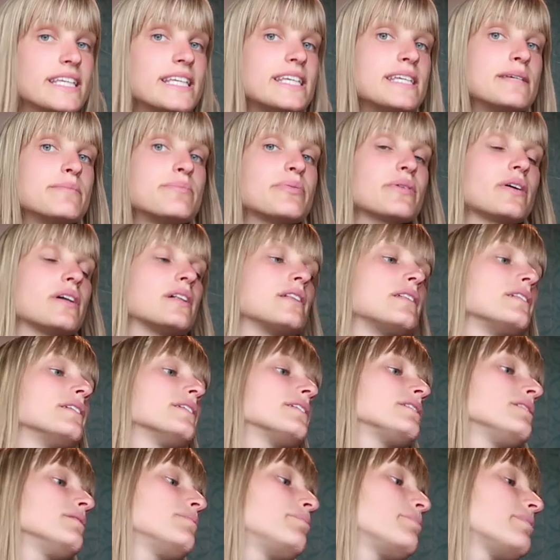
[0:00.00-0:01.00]
keep a
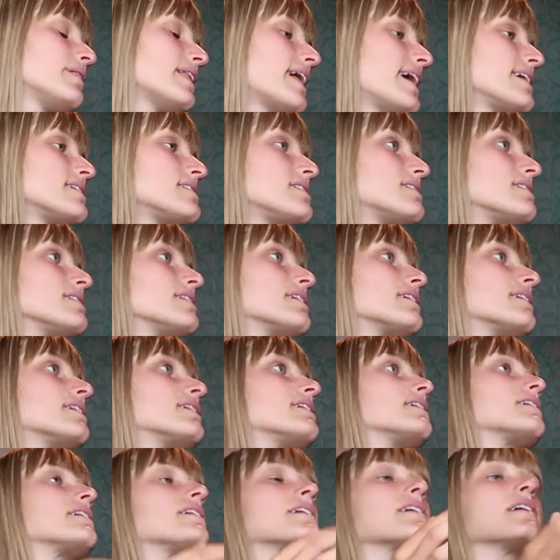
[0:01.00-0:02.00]
little plastic
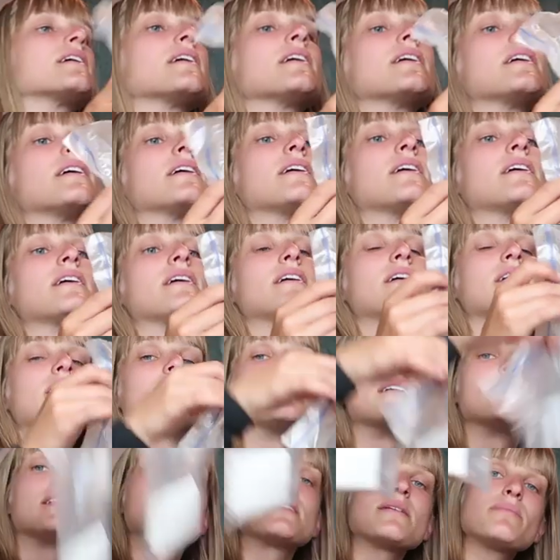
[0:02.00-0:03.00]

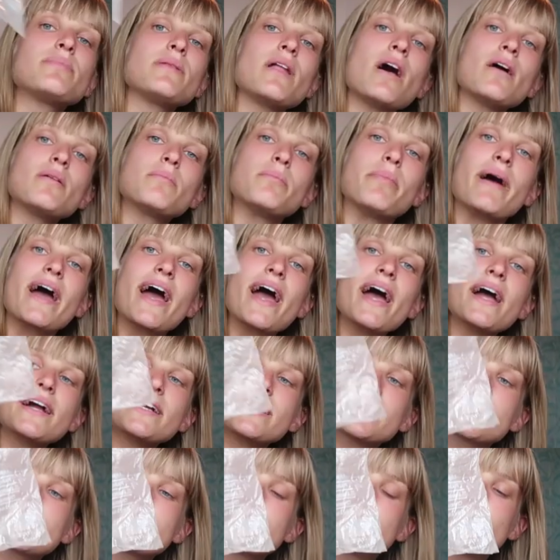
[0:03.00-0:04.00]
Ziploc
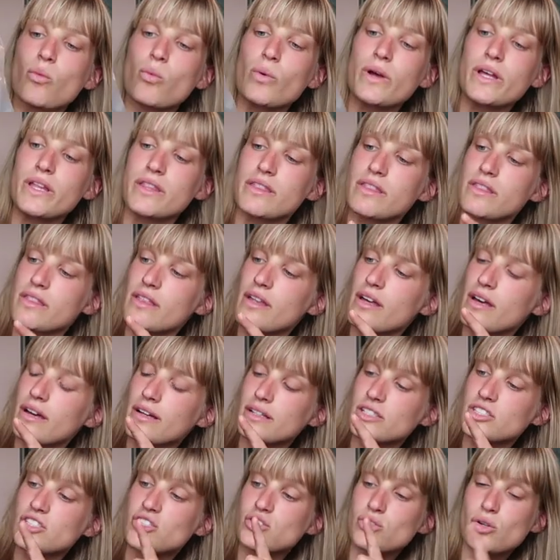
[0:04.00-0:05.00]
bag with
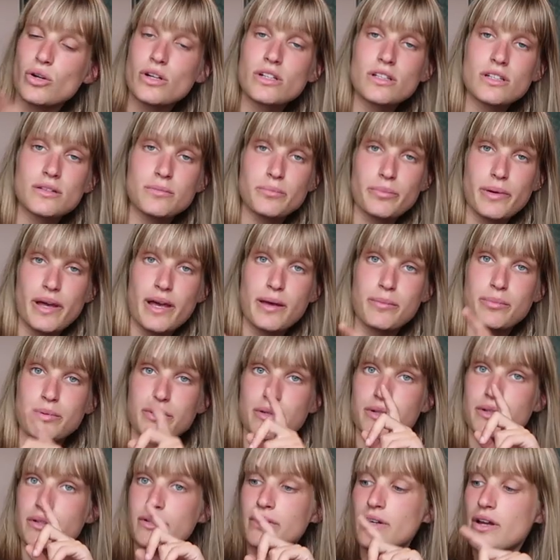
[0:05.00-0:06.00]
toilet
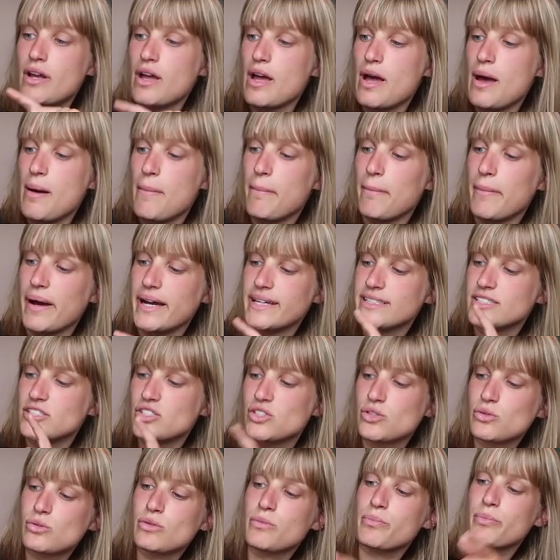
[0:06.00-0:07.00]
paper, my
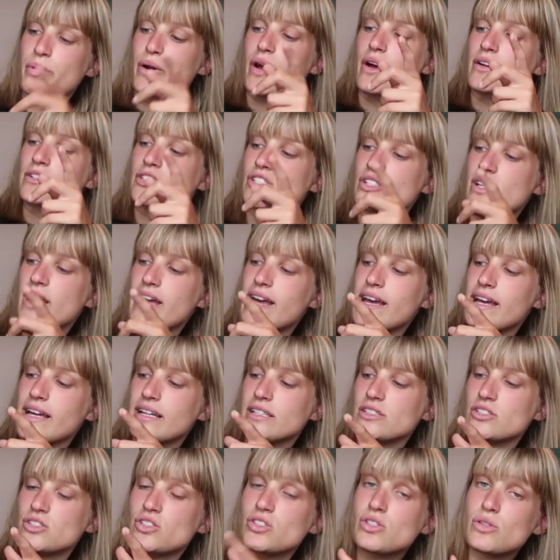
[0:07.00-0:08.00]
toothbrush
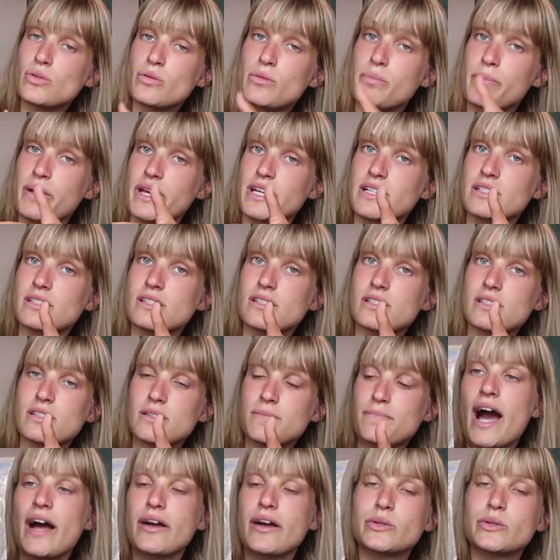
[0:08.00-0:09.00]
and toothpaste.